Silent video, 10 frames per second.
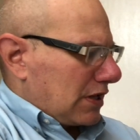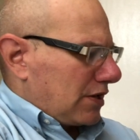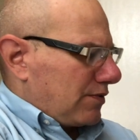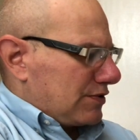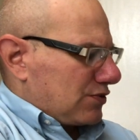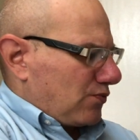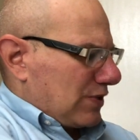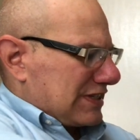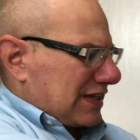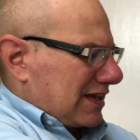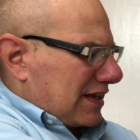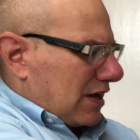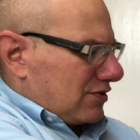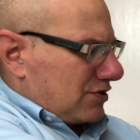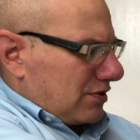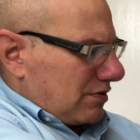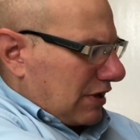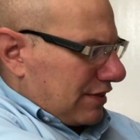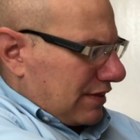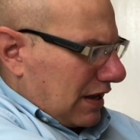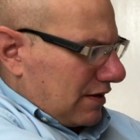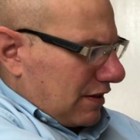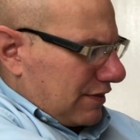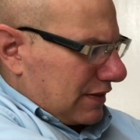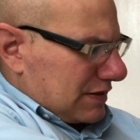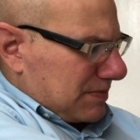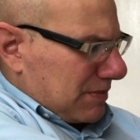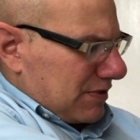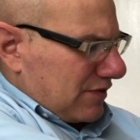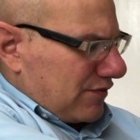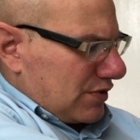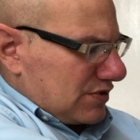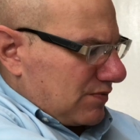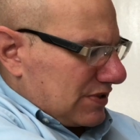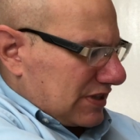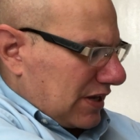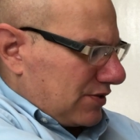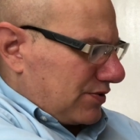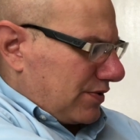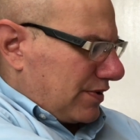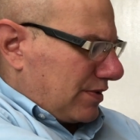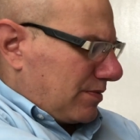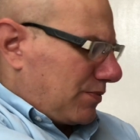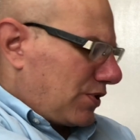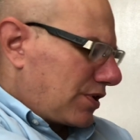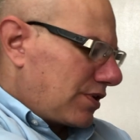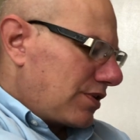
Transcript: Here is a risk counter. I think this might be the first risk counter in the book.